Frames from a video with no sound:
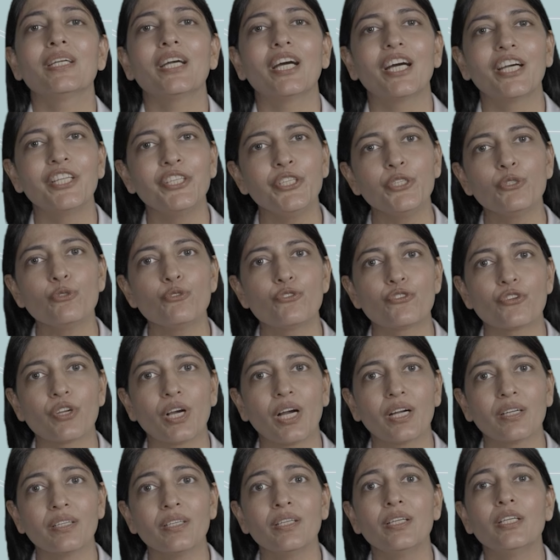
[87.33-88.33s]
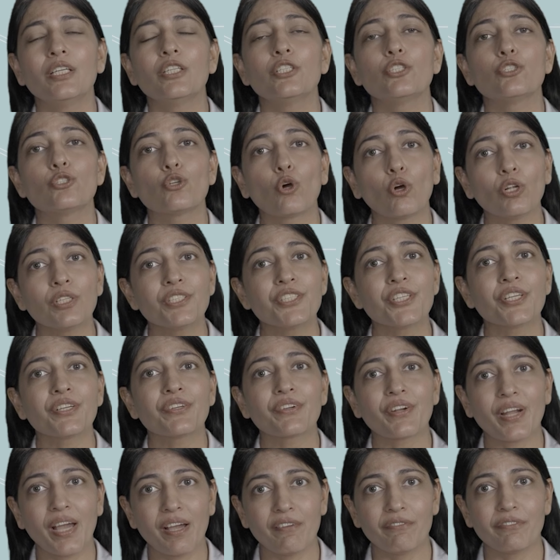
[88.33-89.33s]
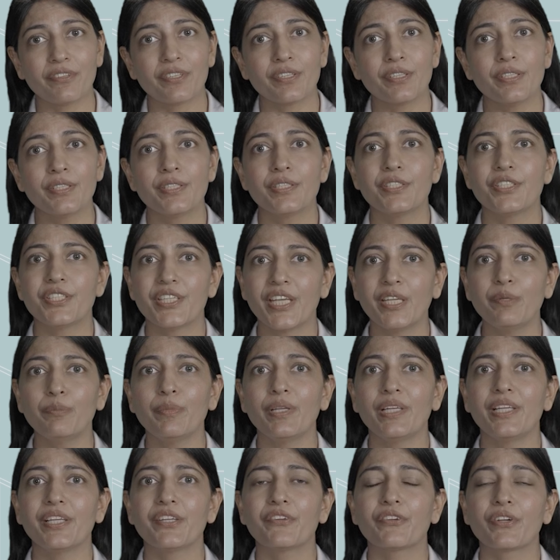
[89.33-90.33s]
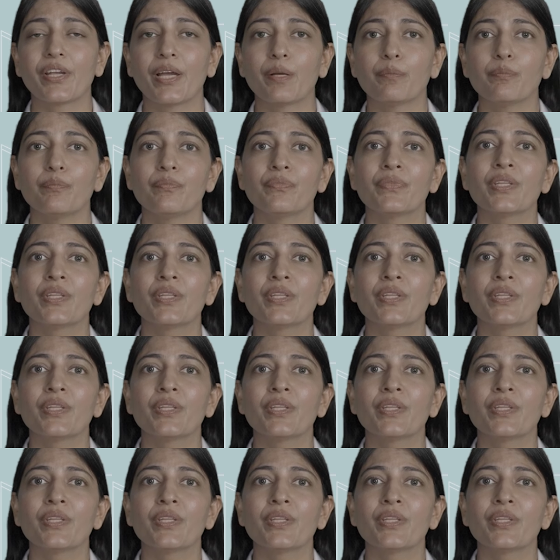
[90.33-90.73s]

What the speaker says: A new drug, dolutegravir 10 mg,